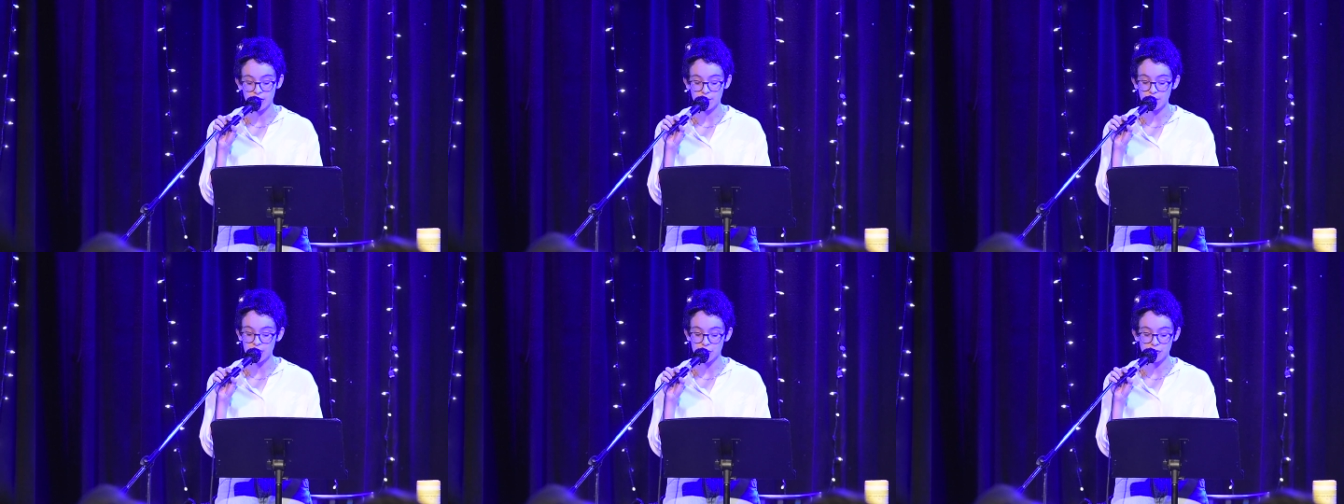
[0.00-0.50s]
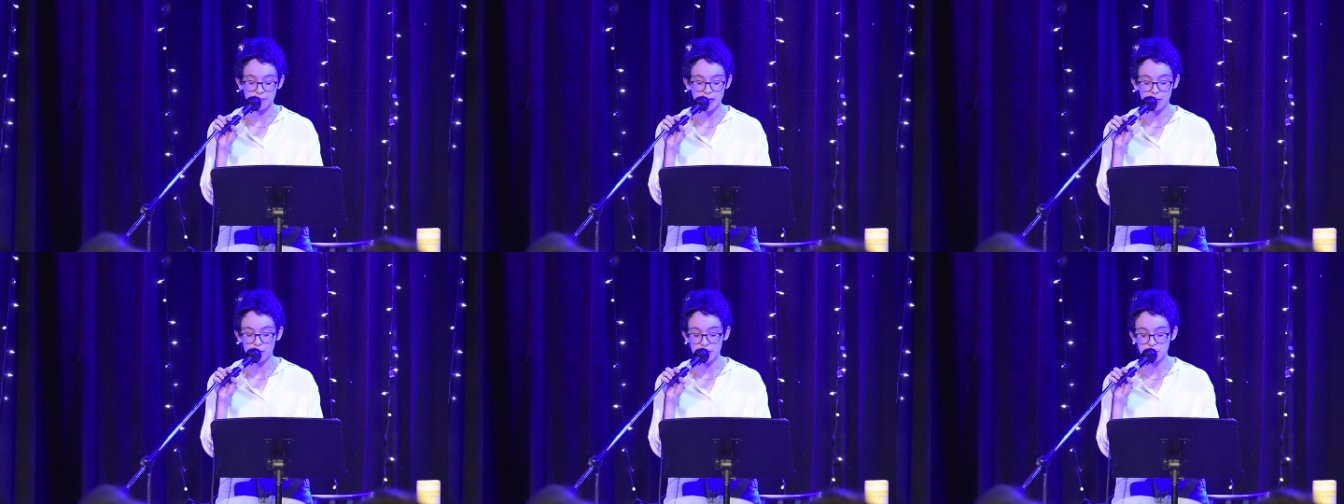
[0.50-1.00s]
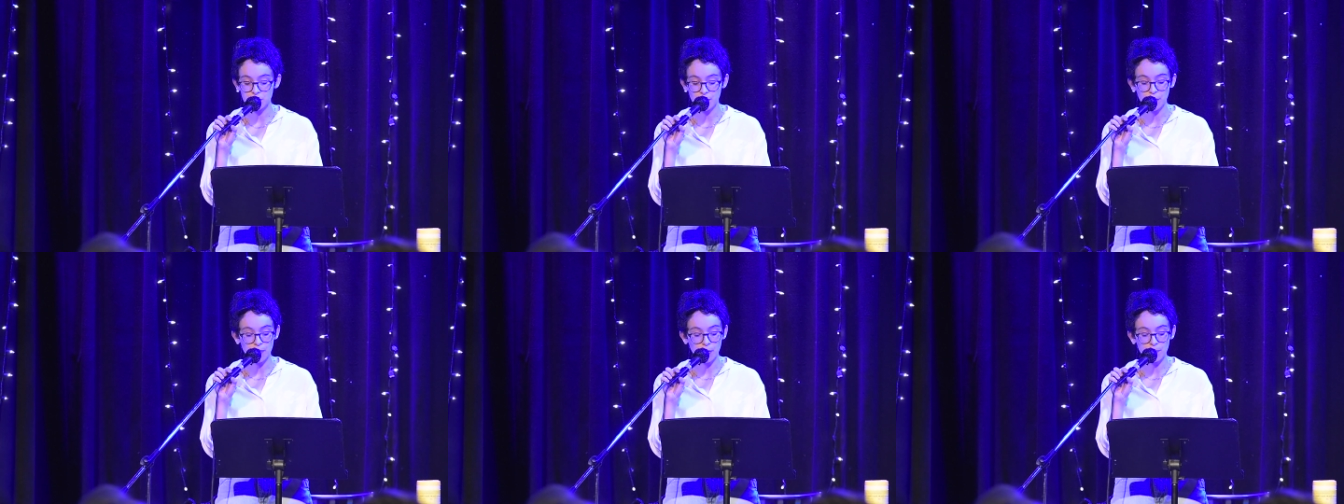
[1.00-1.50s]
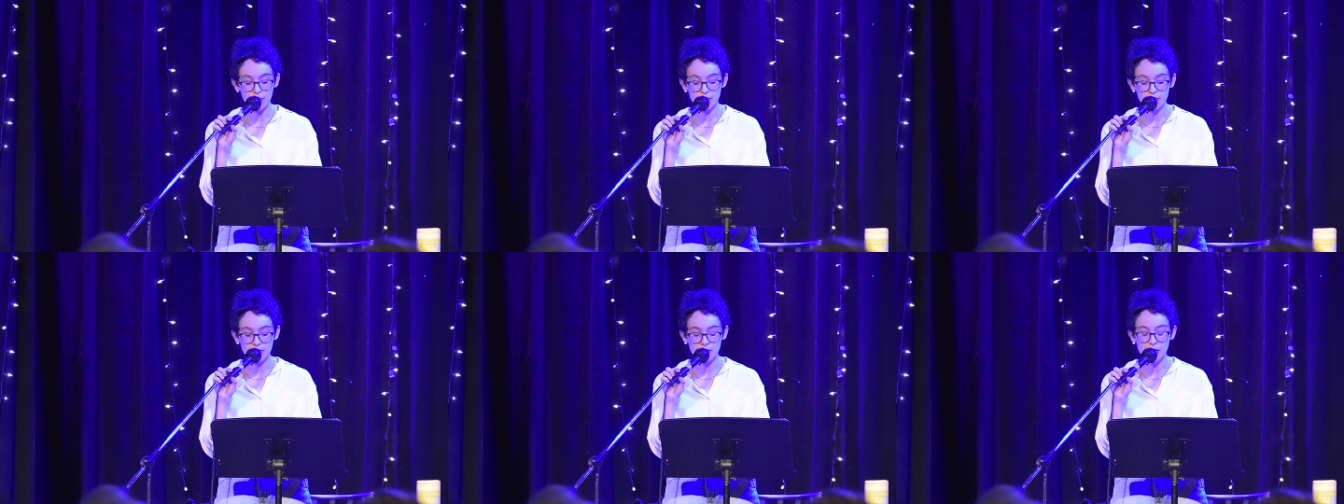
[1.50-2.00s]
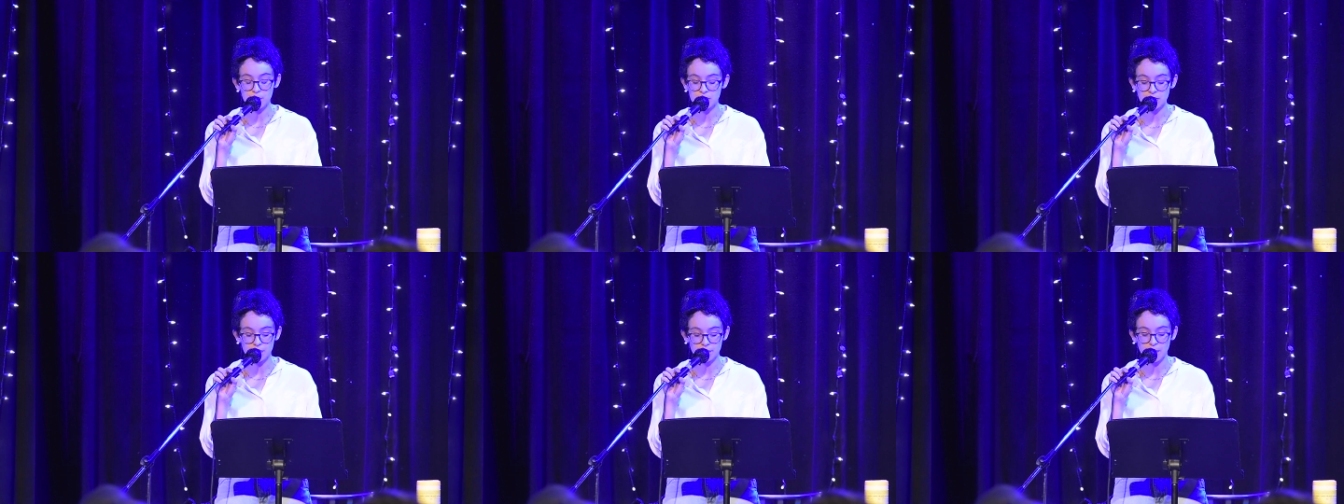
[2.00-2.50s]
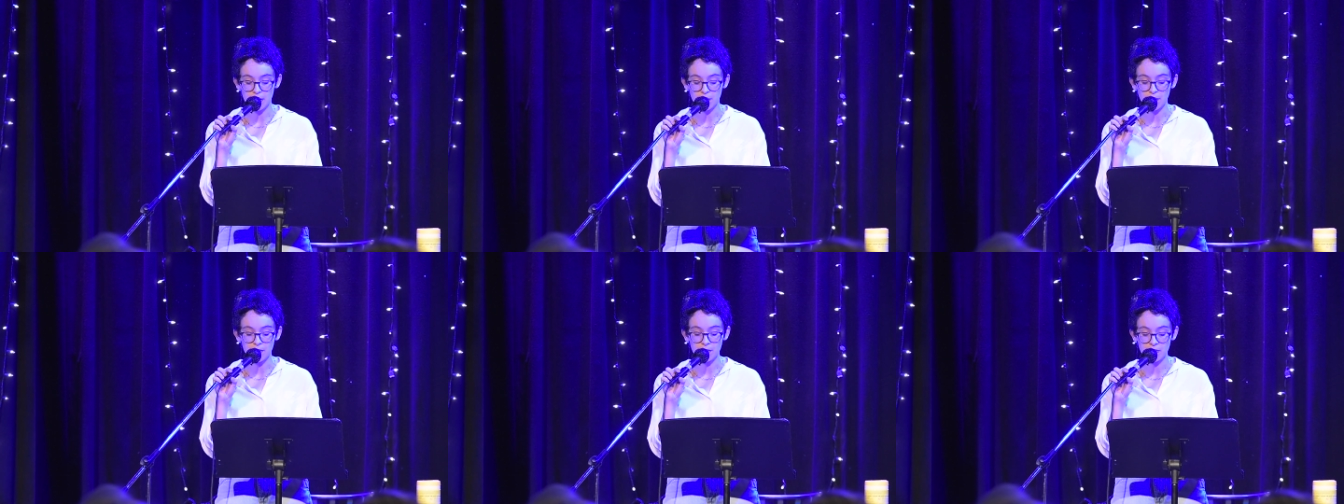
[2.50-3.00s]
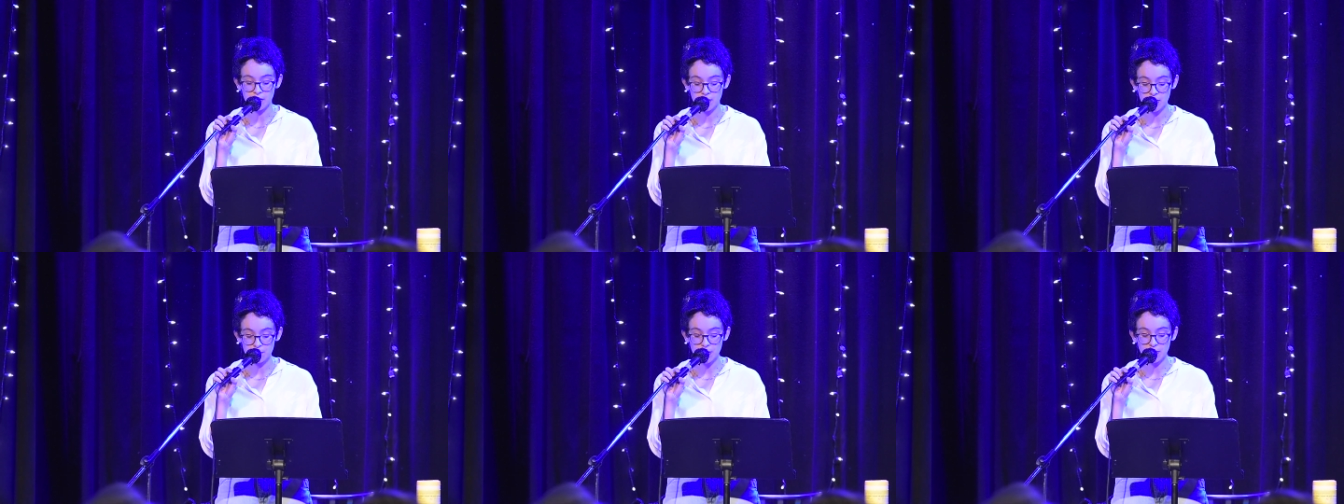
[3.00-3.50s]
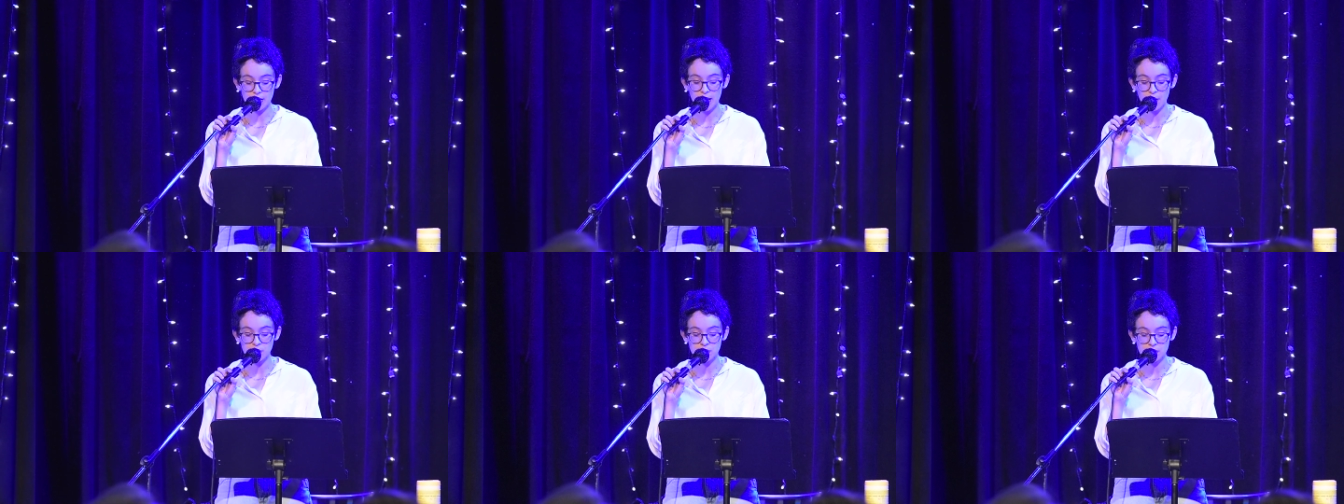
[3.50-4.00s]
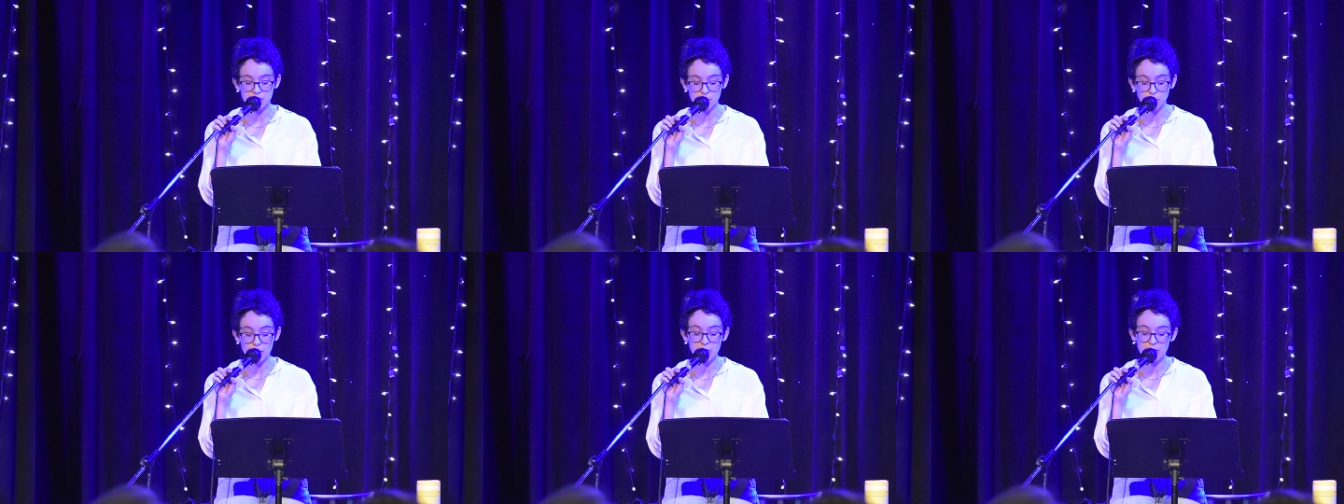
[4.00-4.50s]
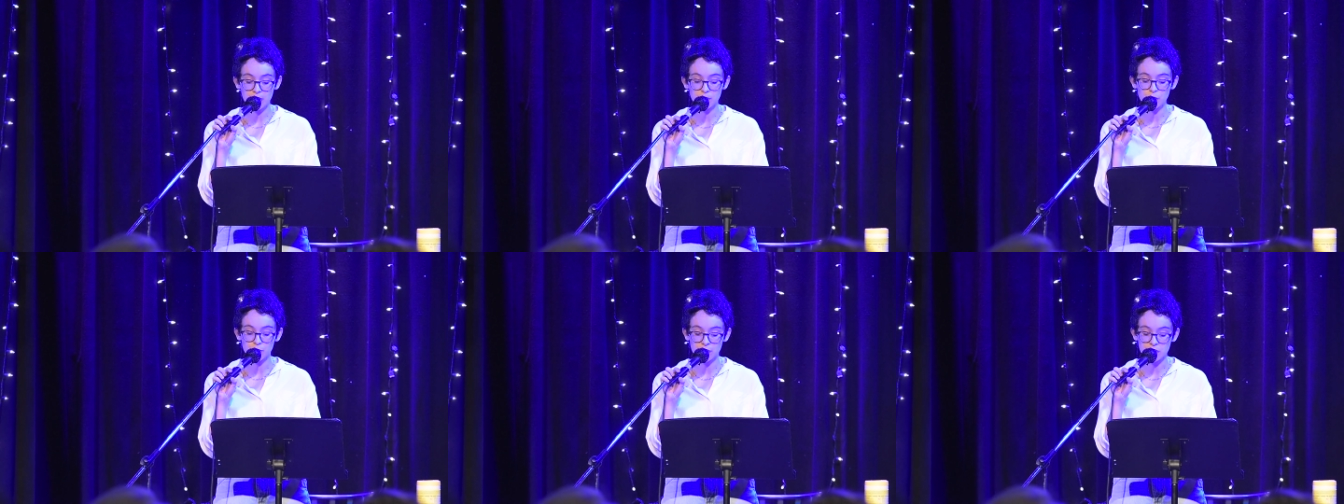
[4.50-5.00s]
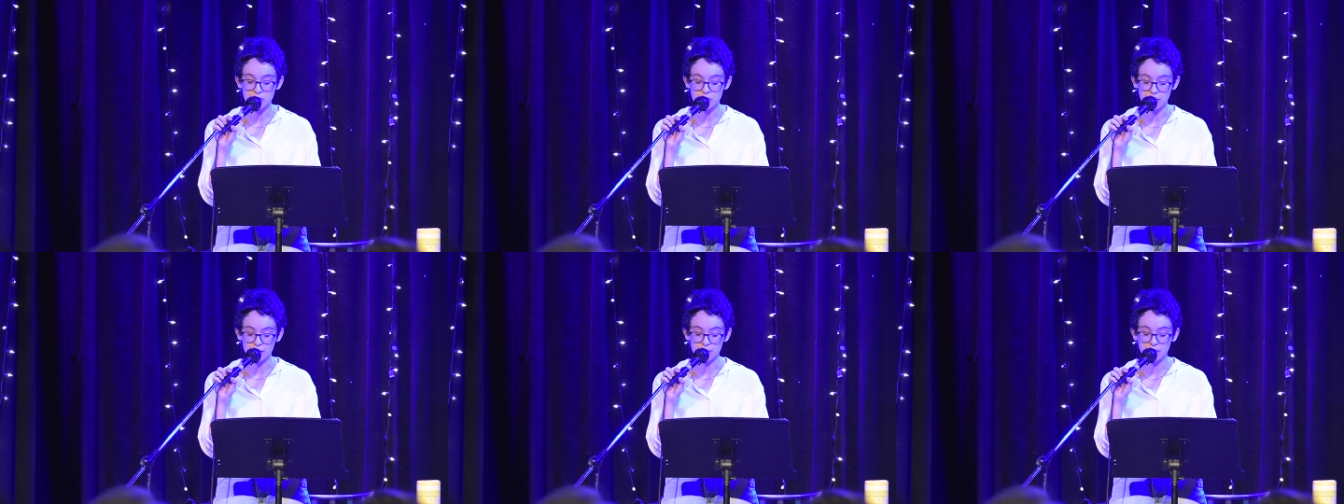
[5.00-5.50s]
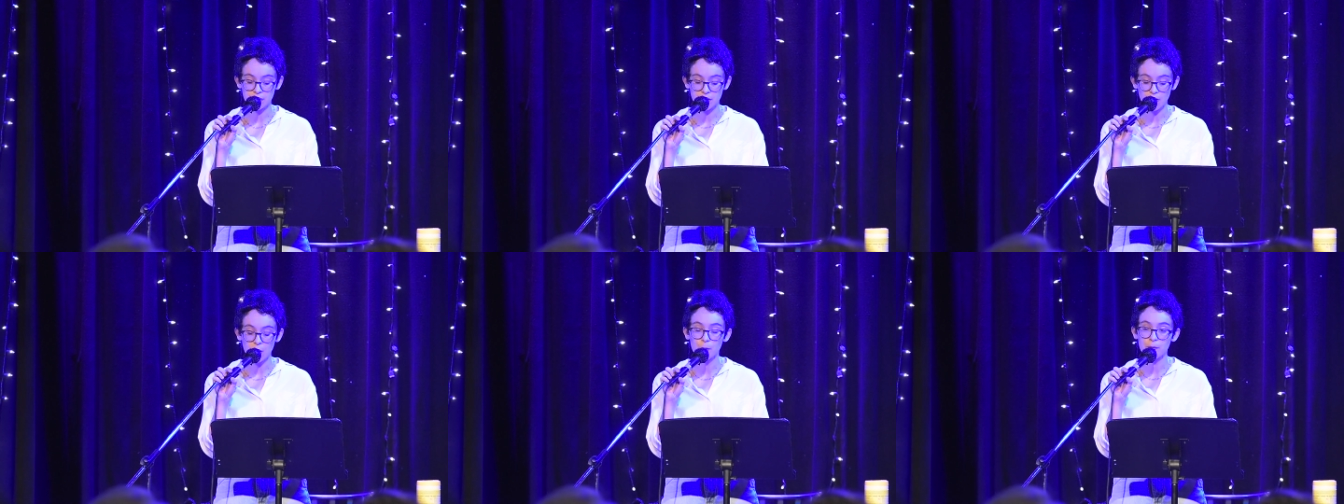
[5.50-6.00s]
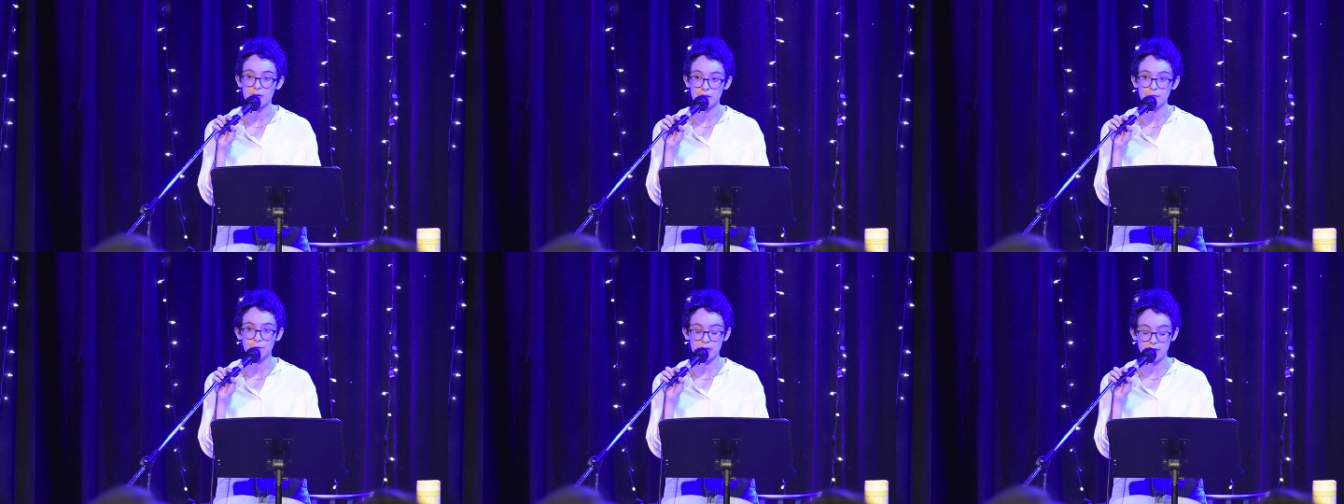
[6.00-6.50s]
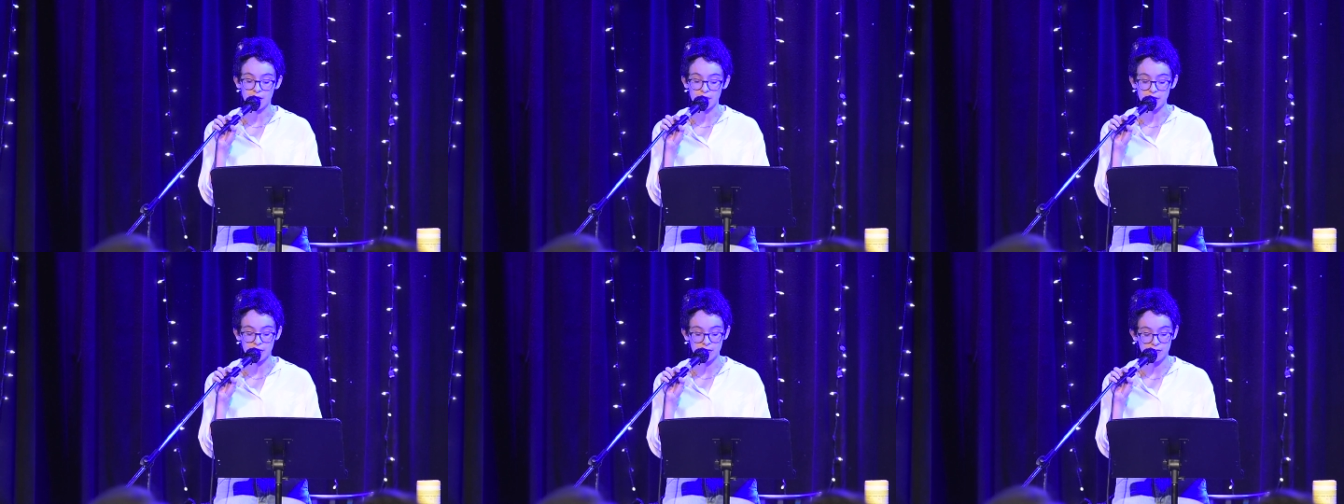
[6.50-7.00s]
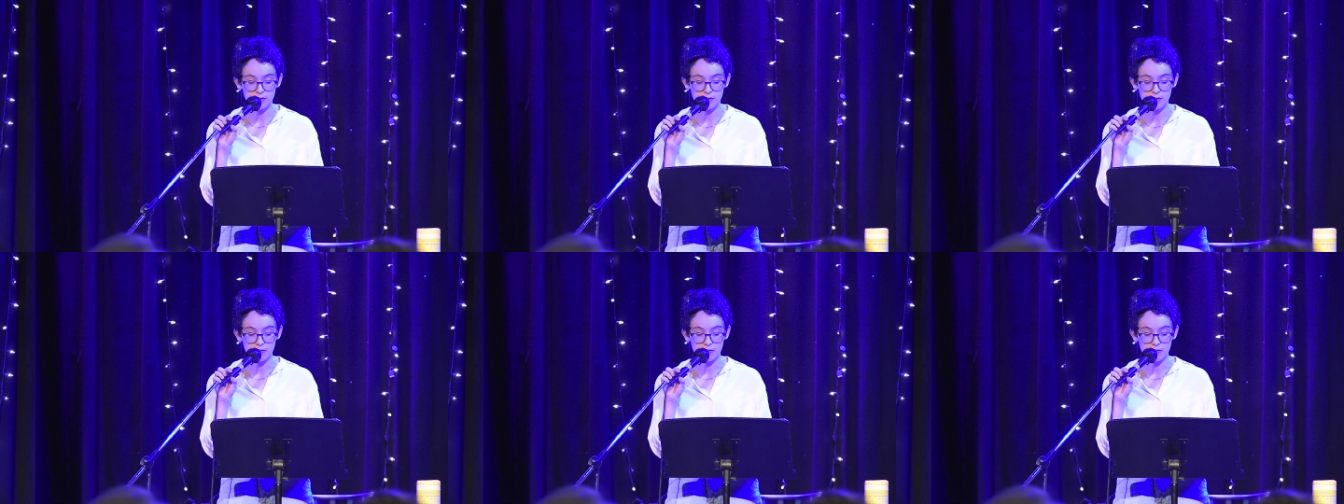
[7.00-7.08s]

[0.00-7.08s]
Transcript: Of each of my ribs broke open and emptied of marrow. Building houses, we become doors to, opening for the other.